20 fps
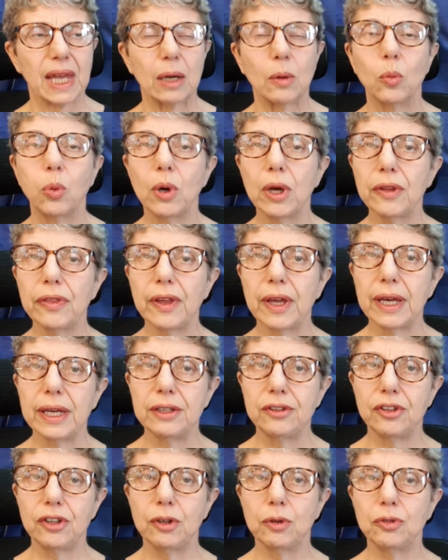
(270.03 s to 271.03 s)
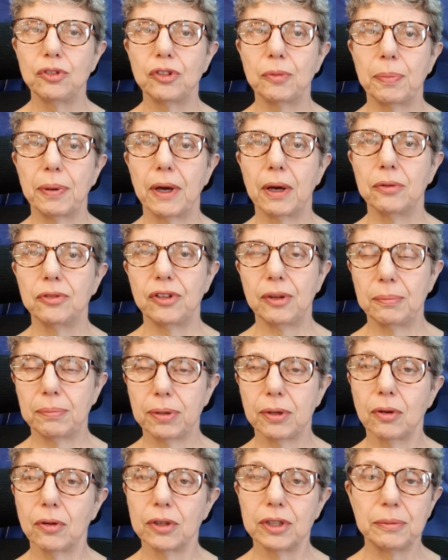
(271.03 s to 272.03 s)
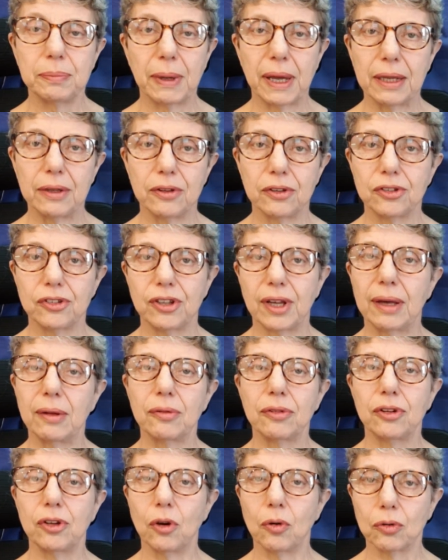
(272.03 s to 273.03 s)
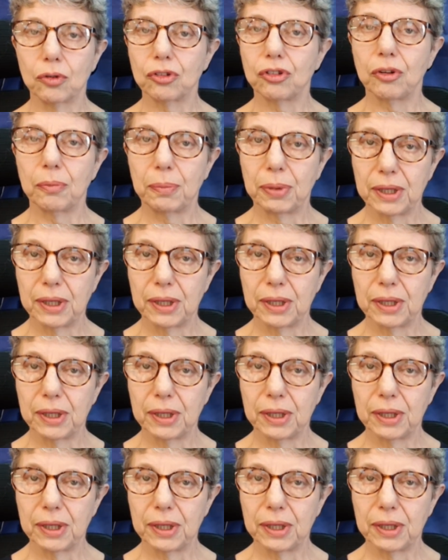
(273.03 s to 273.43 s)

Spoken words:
Were they, do you suppose, employed by the South Yorkshire